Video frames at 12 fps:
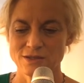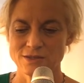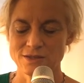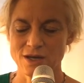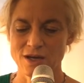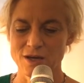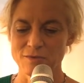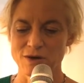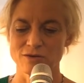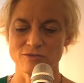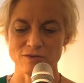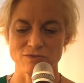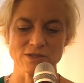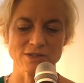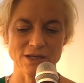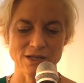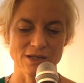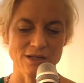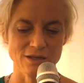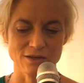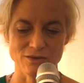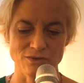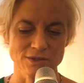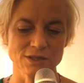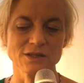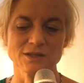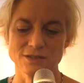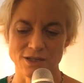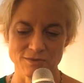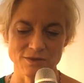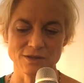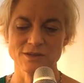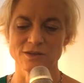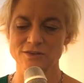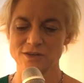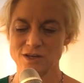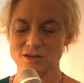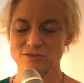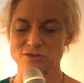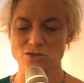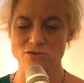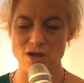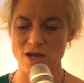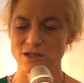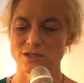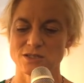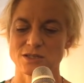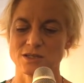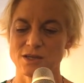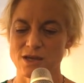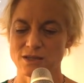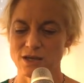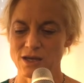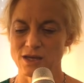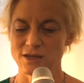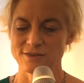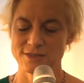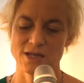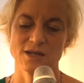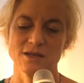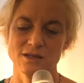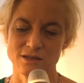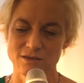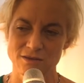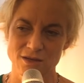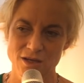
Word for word: time out of everyday, quotidian time, that things kind of stretch and that they extend.